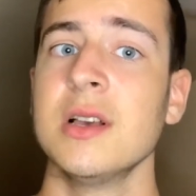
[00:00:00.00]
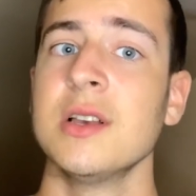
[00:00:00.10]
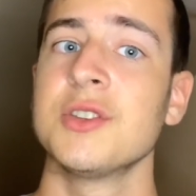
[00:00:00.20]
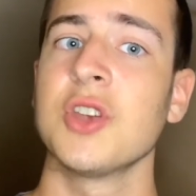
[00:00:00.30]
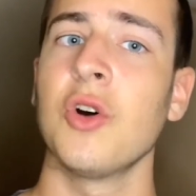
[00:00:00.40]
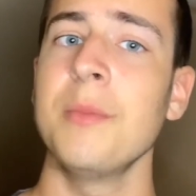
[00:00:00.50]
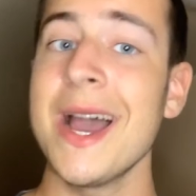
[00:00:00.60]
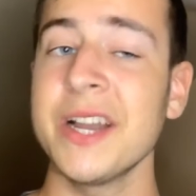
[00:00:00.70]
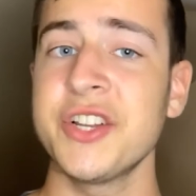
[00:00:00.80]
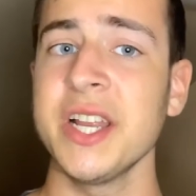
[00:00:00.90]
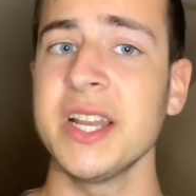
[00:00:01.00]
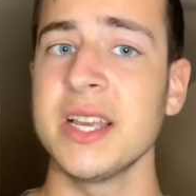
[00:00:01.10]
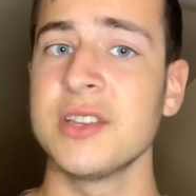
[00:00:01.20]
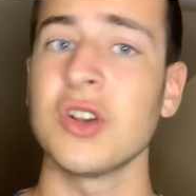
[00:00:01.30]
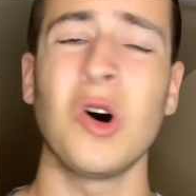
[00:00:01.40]
So matching
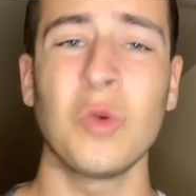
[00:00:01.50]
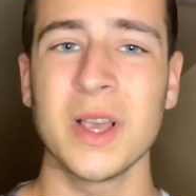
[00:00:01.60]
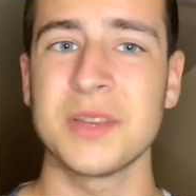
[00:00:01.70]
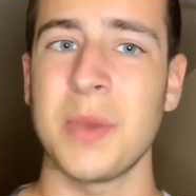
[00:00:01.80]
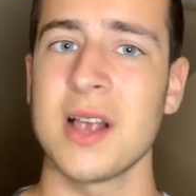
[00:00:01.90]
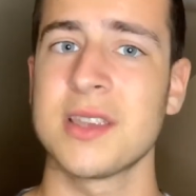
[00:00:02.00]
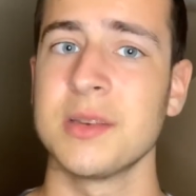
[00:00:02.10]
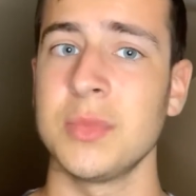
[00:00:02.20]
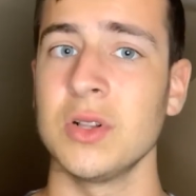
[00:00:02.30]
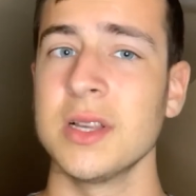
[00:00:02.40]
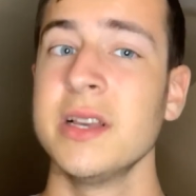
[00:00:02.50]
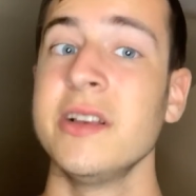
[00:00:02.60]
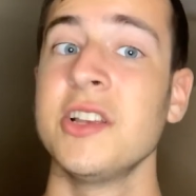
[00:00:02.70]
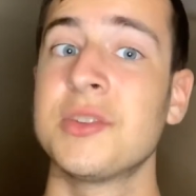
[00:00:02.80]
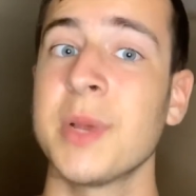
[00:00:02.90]
is always possible,
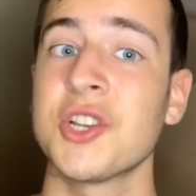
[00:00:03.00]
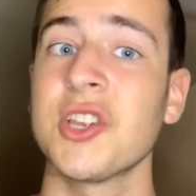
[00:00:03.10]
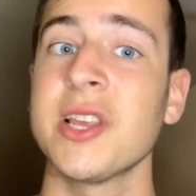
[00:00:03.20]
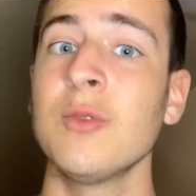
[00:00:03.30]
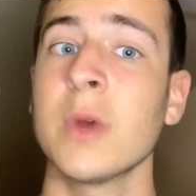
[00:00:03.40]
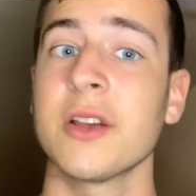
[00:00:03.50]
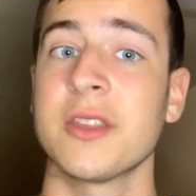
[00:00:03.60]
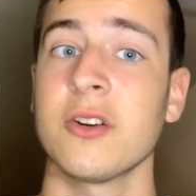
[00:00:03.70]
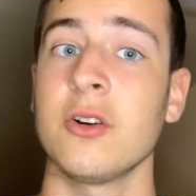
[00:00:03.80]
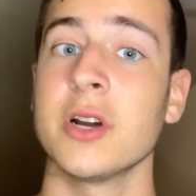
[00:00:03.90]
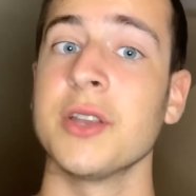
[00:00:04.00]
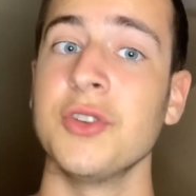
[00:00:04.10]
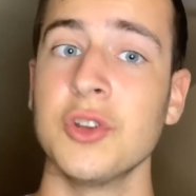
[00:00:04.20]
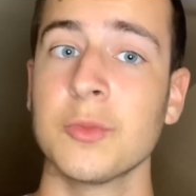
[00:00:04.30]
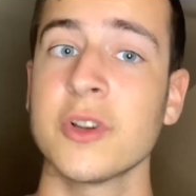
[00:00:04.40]
especially where there are
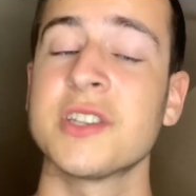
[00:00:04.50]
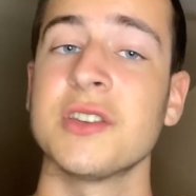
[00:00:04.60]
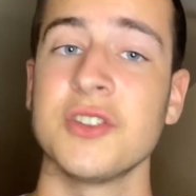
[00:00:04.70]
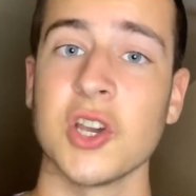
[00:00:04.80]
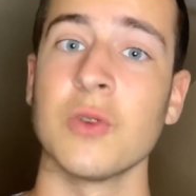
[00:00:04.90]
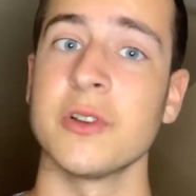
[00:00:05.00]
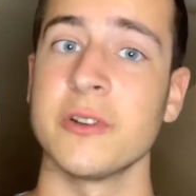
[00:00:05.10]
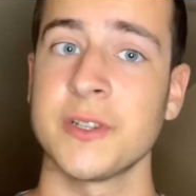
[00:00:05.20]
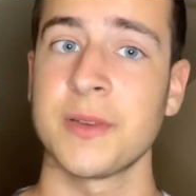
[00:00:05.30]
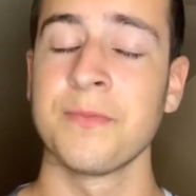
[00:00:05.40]
numerous donors.